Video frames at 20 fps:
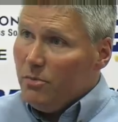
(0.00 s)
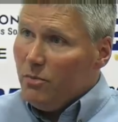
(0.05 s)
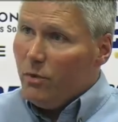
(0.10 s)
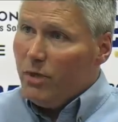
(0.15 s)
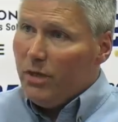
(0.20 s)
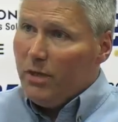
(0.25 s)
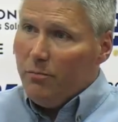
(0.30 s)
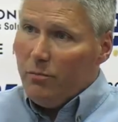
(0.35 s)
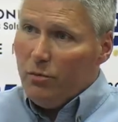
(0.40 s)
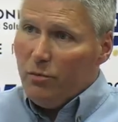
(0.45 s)

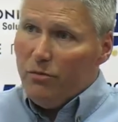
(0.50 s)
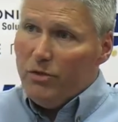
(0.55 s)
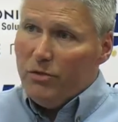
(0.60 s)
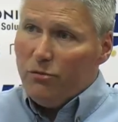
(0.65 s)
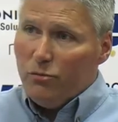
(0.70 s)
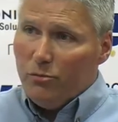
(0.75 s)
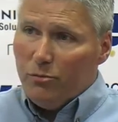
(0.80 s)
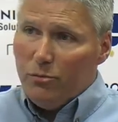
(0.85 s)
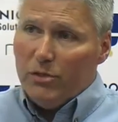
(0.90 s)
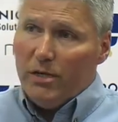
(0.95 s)
We can move it
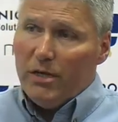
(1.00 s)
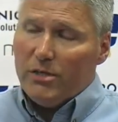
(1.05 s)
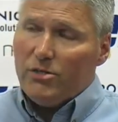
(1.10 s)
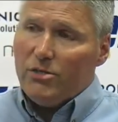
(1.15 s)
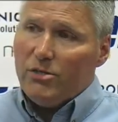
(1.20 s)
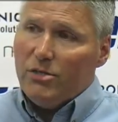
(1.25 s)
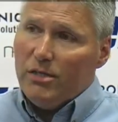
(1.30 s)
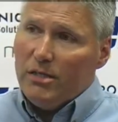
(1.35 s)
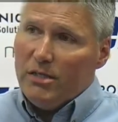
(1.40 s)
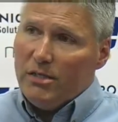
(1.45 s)
through
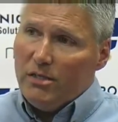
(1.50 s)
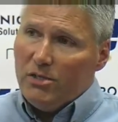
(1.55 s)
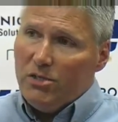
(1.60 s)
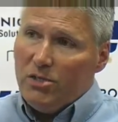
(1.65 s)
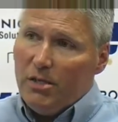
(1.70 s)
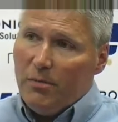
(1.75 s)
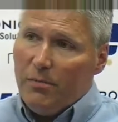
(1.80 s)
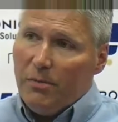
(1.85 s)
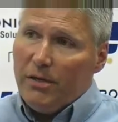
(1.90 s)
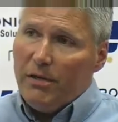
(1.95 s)
production and into
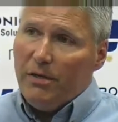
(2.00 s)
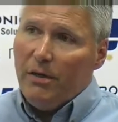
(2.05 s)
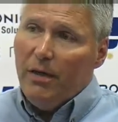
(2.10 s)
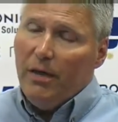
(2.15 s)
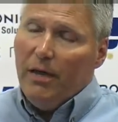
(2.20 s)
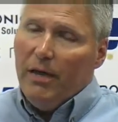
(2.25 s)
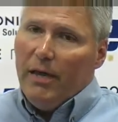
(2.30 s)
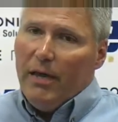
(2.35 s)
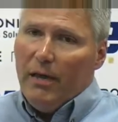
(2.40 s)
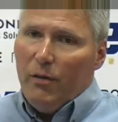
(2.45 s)
shipping,
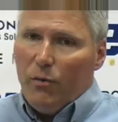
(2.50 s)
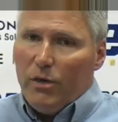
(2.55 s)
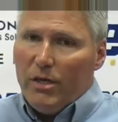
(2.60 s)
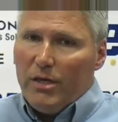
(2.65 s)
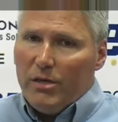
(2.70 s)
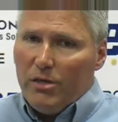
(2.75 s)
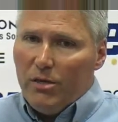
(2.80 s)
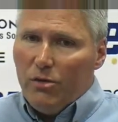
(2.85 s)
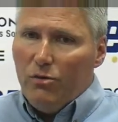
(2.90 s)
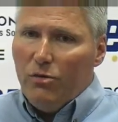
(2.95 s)
and we
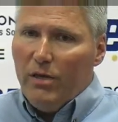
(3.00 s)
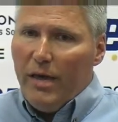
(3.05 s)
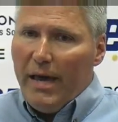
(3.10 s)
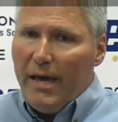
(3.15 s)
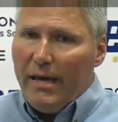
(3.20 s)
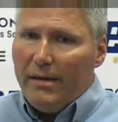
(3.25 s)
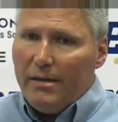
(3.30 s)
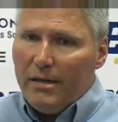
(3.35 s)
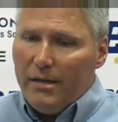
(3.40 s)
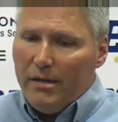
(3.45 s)
can do
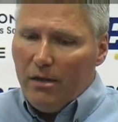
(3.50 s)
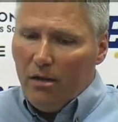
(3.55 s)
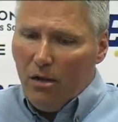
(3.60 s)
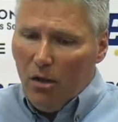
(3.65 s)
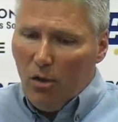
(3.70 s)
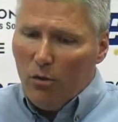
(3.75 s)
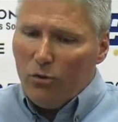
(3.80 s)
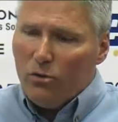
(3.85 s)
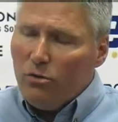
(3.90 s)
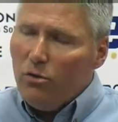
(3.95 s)
that in a
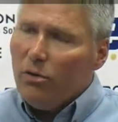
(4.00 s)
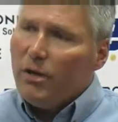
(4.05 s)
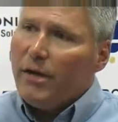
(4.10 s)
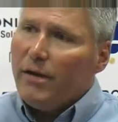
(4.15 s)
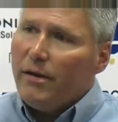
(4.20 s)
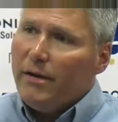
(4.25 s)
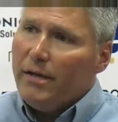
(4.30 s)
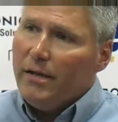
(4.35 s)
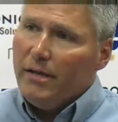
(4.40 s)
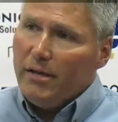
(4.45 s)
local
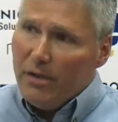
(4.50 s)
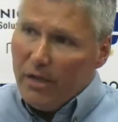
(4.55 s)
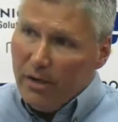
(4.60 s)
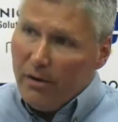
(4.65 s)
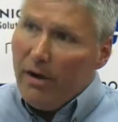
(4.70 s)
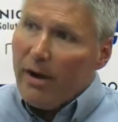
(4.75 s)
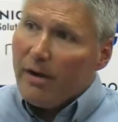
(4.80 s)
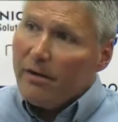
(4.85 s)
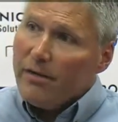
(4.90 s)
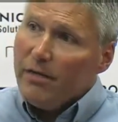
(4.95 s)
area
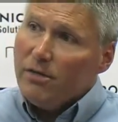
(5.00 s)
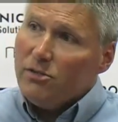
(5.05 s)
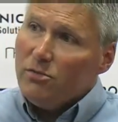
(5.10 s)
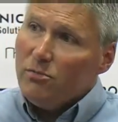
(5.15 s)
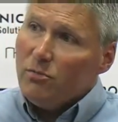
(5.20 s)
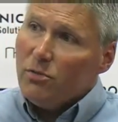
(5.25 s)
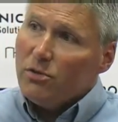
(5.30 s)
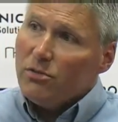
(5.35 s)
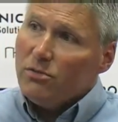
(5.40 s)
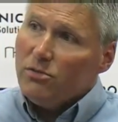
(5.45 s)
near our
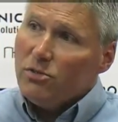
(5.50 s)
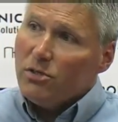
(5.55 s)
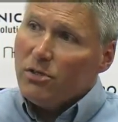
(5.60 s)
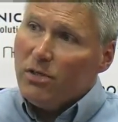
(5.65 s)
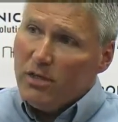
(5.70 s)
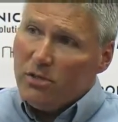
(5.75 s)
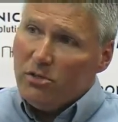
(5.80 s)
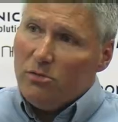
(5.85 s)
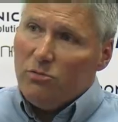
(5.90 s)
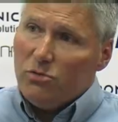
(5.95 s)
customer, because the
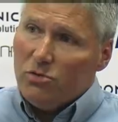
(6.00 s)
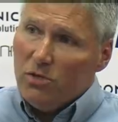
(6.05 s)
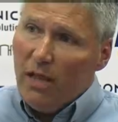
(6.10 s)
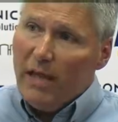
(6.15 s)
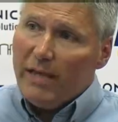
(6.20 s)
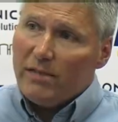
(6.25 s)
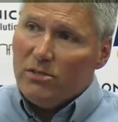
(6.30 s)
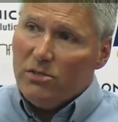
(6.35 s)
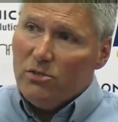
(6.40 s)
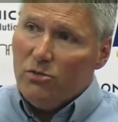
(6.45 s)
customers
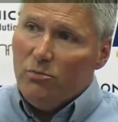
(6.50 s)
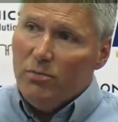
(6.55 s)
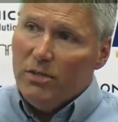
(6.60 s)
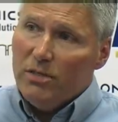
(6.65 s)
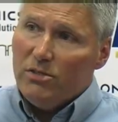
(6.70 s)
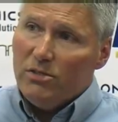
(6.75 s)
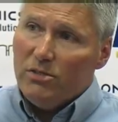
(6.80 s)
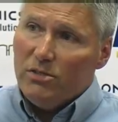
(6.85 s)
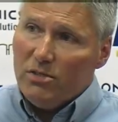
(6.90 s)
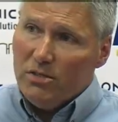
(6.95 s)
like to do
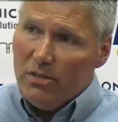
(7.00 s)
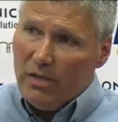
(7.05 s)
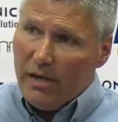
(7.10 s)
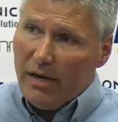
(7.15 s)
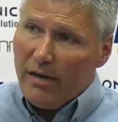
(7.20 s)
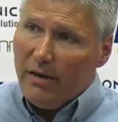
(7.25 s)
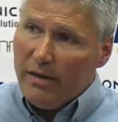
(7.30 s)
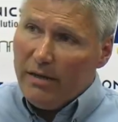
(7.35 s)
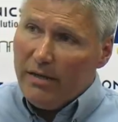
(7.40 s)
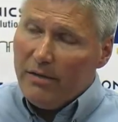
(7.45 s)
business in the
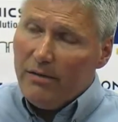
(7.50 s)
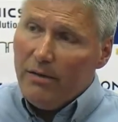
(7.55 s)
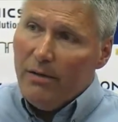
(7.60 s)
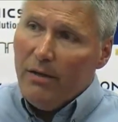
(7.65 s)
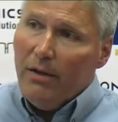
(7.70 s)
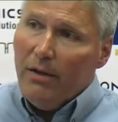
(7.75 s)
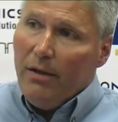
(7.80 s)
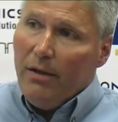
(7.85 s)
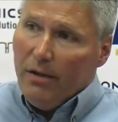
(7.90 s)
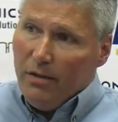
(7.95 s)
area
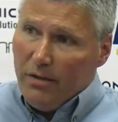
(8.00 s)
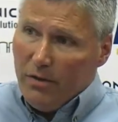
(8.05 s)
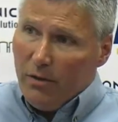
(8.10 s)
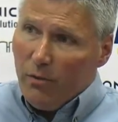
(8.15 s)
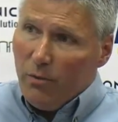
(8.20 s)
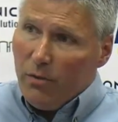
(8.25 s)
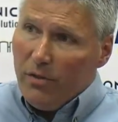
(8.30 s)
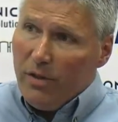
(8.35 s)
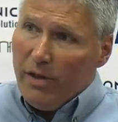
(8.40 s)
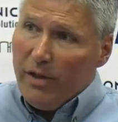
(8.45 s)
near
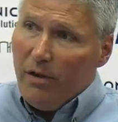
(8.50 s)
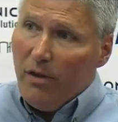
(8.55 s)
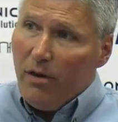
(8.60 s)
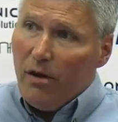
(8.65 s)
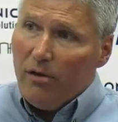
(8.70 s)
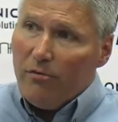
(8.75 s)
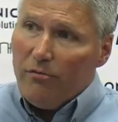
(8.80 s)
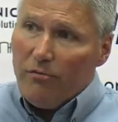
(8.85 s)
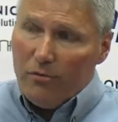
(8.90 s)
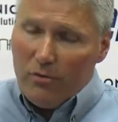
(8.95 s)
where they
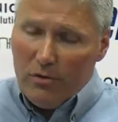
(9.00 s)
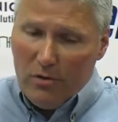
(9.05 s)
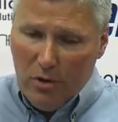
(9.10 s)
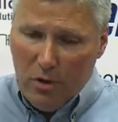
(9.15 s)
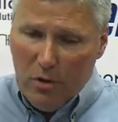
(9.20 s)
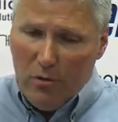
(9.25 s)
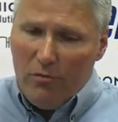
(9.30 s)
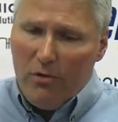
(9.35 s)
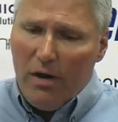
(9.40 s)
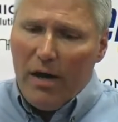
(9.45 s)
are for
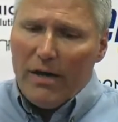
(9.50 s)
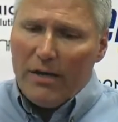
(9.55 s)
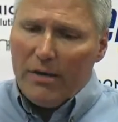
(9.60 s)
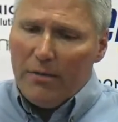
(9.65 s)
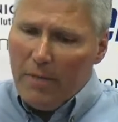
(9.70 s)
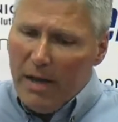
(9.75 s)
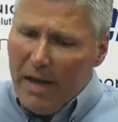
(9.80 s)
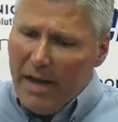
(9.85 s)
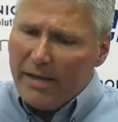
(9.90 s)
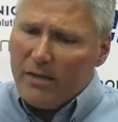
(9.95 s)
low
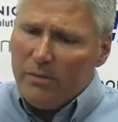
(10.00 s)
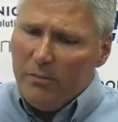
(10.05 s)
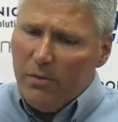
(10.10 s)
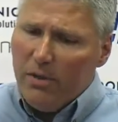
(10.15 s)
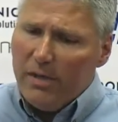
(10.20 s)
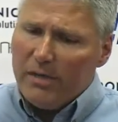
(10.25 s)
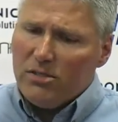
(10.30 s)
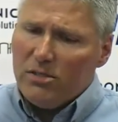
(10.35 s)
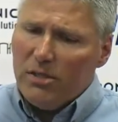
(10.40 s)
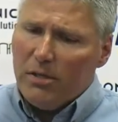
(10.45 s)
volume, high
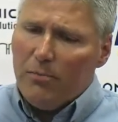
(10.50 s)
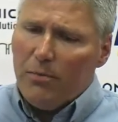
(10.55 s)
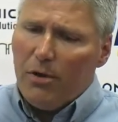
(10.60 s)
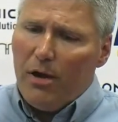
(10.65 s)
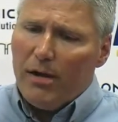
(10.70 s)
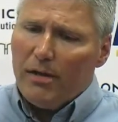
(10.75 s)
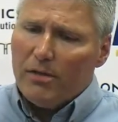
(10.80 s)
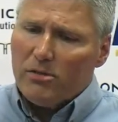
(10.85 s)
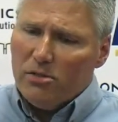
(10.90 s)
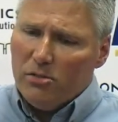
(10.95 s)
complexity
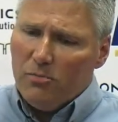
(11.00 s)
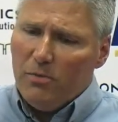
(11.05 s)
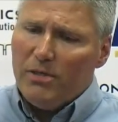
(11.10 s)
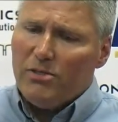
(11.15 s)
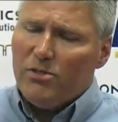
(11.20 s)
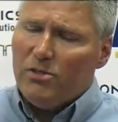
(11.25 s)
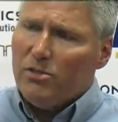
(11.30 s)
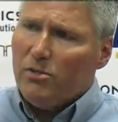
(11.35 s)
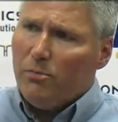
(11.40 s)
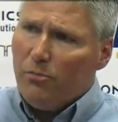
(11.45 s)
products,
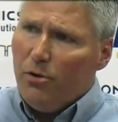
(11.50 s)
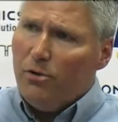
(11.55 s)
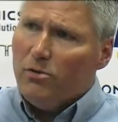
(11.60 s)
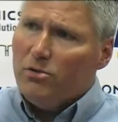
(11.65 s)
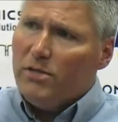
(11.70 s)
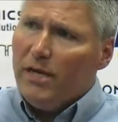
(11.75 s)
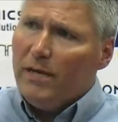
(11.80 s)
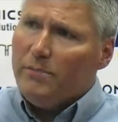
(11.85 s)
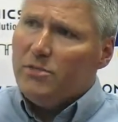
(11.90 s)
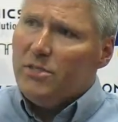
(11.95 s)
especially in the
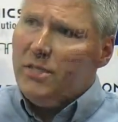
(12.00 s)
prototype